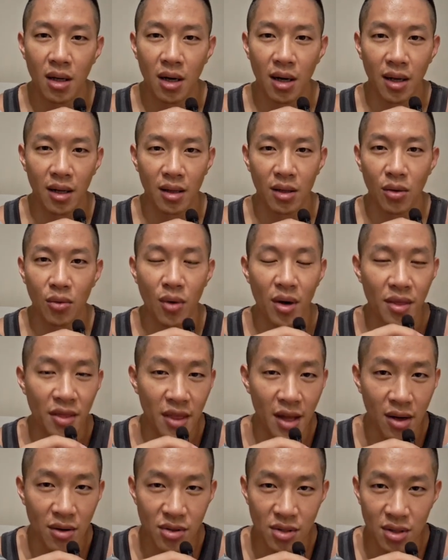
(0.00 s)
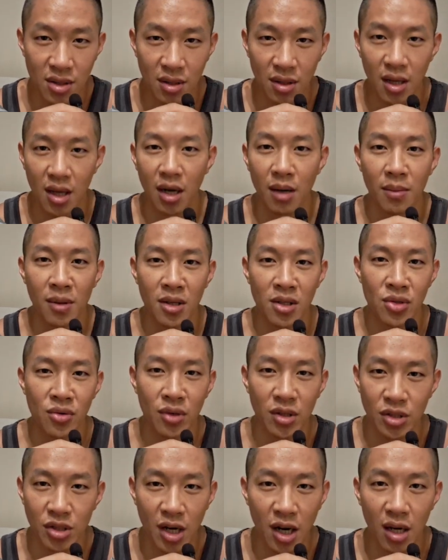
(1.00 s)
like the 1,000 kettlebell
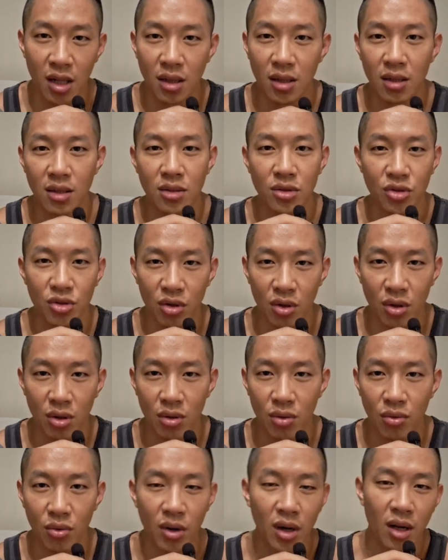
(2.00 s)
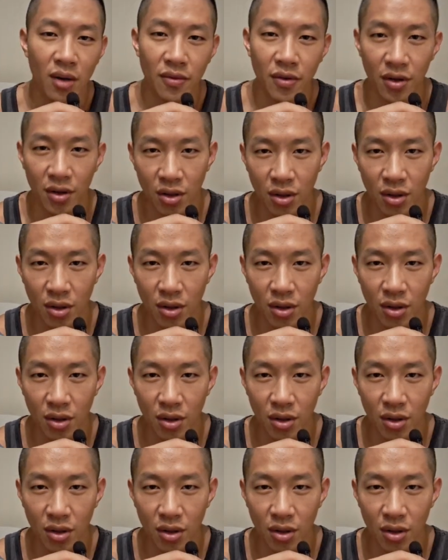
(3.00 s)
swing challenge or whatever,